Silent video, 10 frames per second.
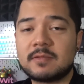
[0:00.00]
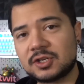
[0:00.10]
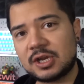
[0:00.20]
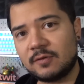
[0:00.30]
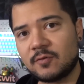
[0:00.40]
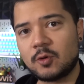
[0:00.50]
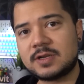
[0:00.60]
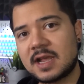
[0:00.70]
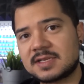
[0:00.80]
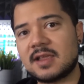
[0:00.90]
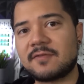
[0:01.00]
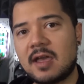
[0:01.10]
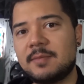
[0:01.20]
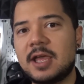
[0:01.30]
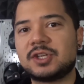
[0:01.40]
to the channel for more tech stuff
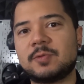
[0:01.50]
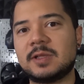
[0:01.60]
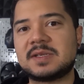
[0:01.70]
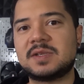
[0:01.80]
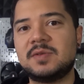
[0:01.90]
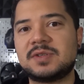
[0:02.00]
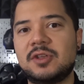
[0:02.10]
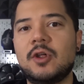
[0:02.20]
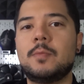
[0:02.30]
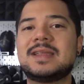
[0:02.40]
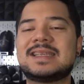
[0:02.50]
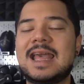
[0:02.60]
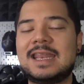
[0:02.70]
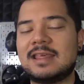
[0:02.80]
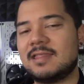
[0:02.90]
coming at you really soon so you don't miss
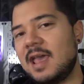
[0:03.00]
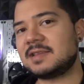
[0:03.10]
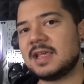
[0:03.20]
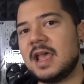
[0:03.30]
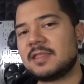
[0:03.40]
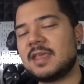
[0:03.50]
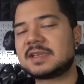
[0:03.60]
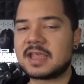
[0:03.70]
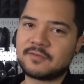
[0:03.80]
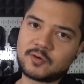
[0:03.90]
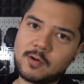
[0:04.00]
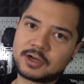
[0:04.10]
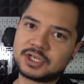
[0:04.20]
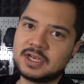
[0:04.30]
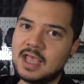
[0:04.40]
any of that. Thanks again for
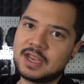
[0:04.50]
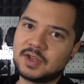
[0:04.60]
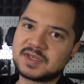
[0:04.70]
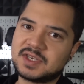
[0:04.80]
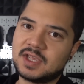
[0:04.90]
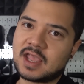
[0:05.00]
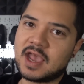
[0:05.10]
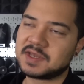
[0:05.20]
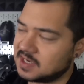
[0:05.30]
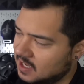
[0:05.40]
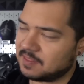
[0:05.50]
watching, and I'll see you guys